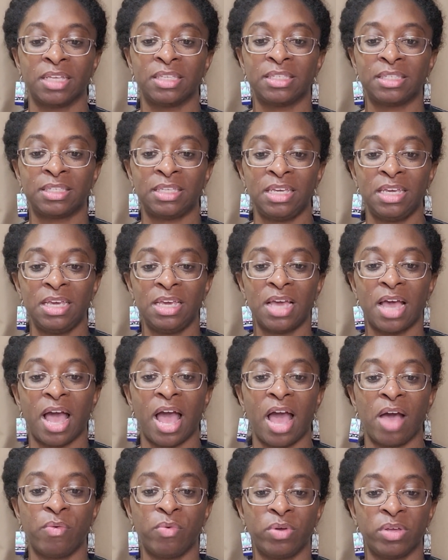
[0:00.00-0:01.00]
See,
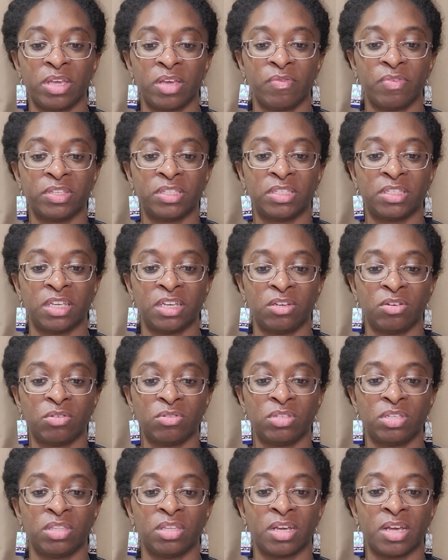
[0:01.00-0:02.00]
I will give a
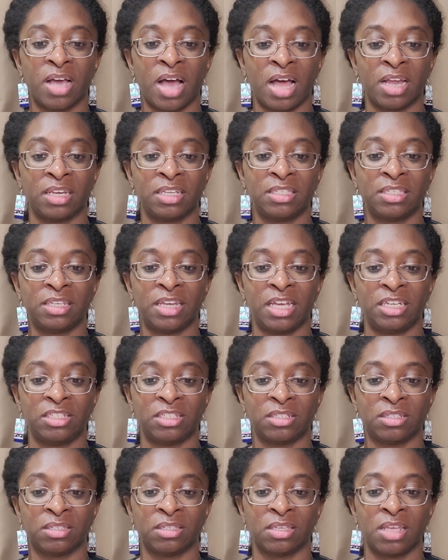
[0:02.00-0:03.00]
signal to the godless
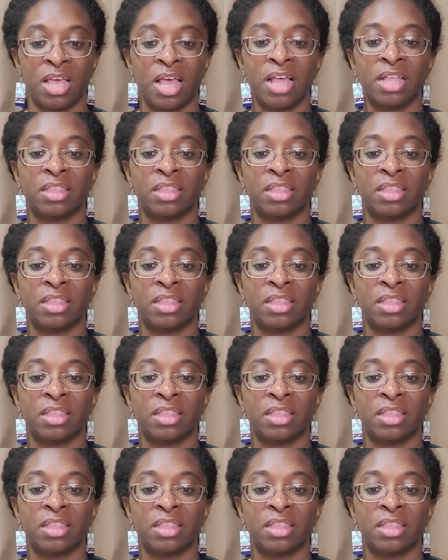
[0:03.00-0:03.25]
nations.